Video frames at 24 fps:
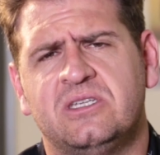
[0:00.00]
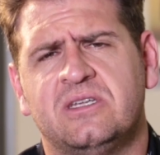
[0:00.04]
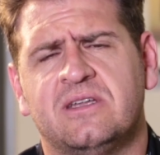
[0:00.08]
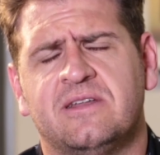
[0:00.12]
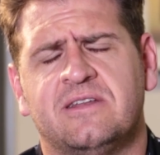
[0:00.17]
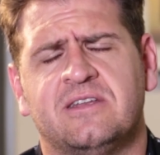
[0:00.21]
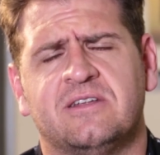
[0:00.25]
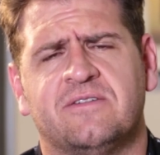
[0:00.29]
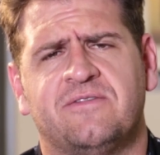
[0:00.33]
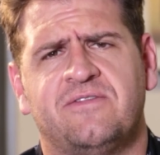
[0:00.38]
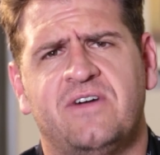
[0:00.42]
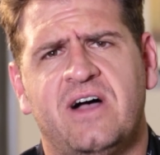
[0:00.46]
to
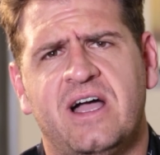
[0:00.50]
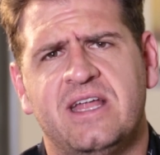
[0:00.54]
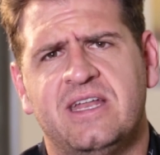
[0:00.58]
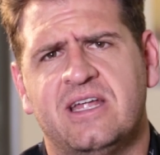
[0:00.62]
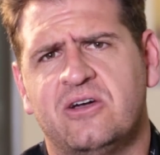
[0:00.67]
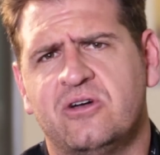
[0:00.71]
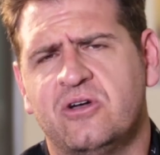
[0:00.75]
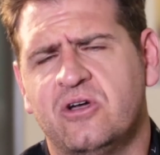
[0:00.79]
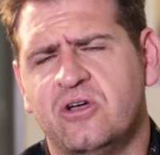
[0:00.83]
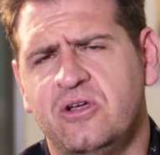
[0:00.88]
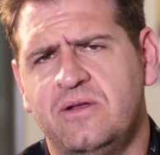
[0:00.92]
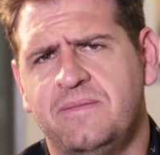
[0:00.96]
define
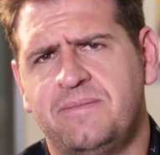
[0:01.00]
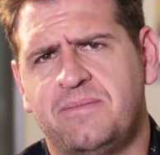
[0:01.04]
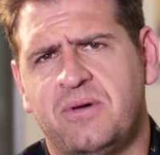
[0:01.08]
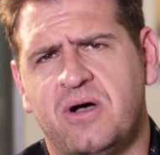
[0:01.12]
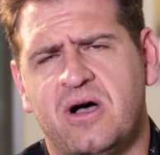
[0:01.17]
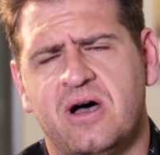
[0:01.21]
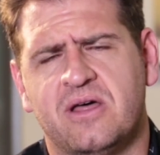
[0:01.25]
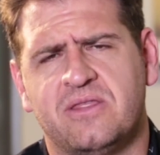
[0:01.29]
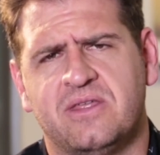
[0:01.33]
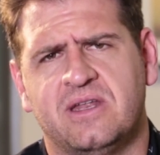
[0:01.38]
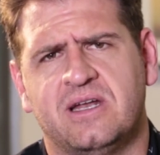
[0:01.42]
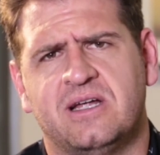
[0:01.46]
our own
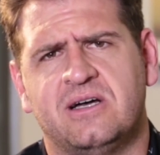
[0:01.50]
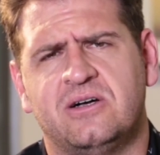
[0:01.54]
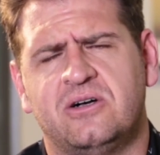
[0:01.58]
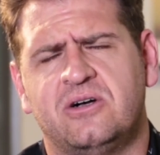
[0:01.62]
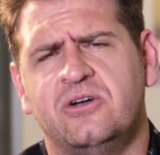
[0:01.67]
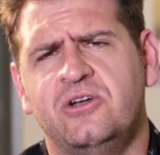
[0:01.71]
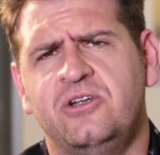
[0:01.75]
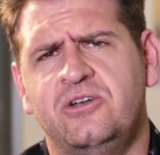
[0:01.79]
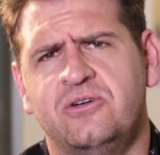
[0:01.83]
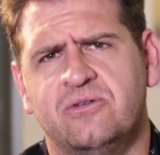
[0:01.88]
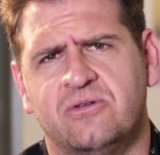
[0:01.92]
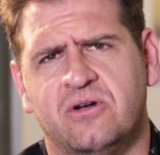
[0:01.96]
path and our
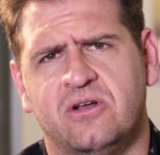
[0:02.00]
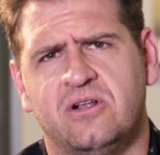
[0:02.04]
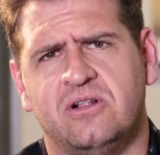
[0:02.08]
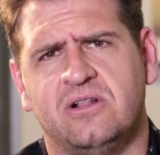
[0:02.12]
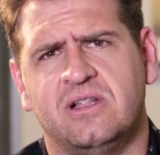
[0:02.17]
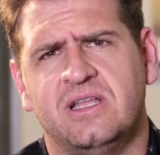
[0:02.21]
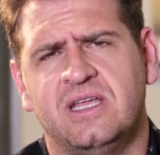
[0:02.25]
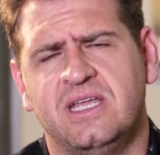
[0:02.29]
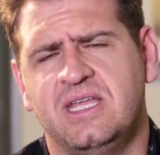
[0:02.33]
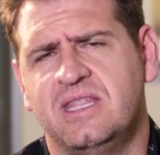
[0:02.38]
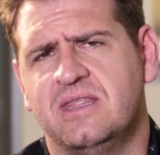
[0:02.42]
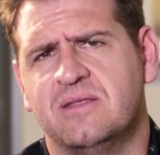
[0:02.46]
own
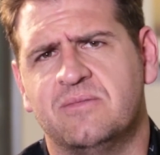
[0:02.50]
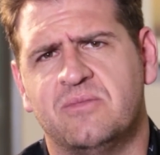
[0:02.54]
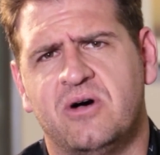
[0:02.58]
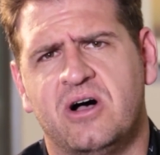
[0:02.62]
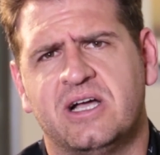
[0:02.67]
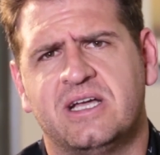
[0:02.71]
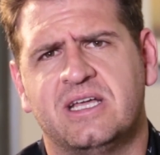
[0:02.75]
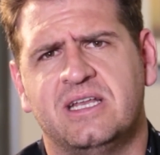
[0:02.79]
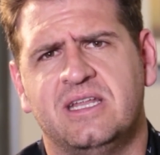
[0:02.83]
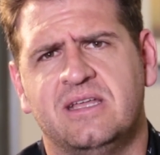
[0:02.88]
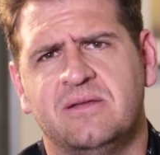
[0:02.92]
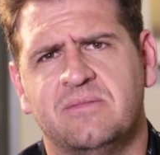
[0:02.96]
role in the
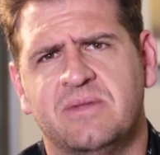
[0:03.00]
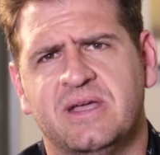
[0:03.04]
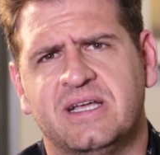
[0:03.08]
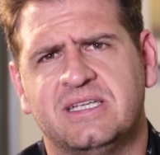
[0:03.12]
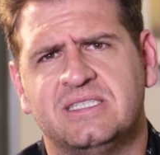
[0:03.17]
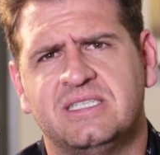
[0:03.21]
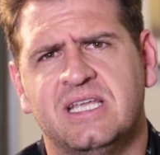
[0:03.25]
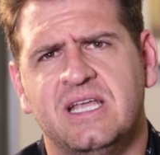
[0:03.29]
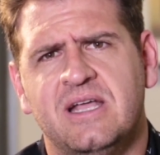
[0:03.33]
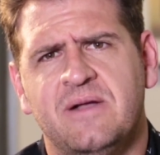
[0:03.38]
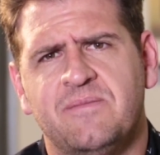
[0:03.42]
marketing mix.